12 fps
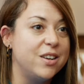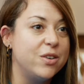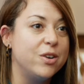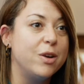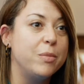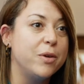
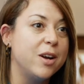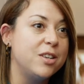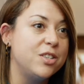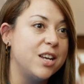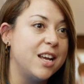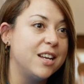or a
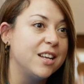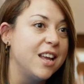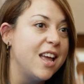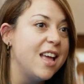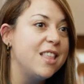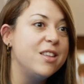project,
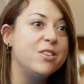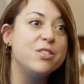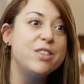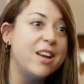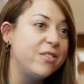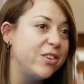
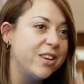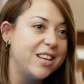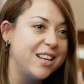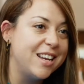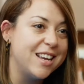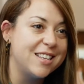there's never
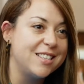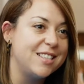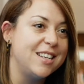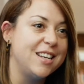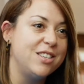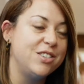any
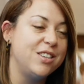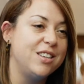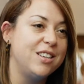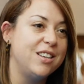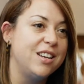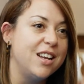
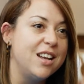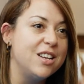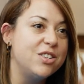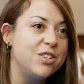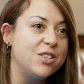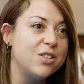hesitation.
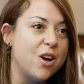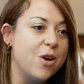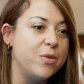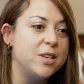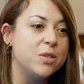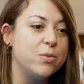She's
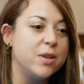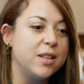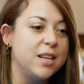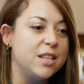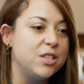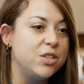always
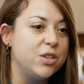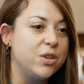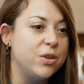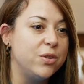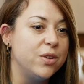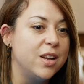willing
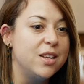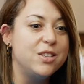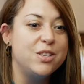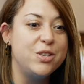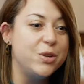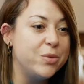to
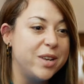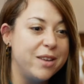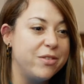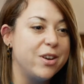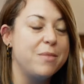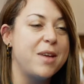do
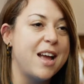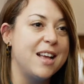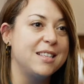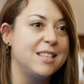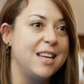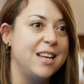whatever I'm
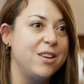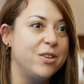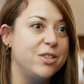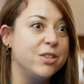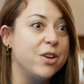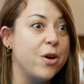asking
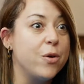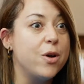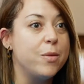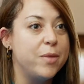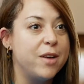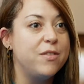or to go
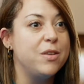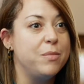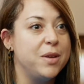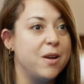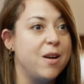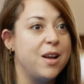above
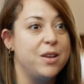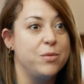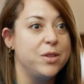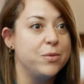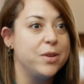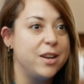and
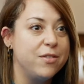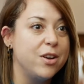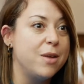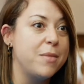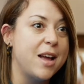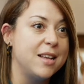beyond with whatever
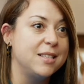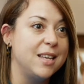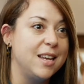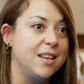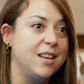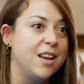I'm
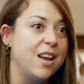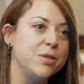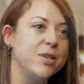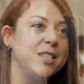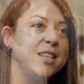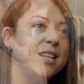asking.
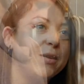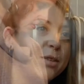Recently, we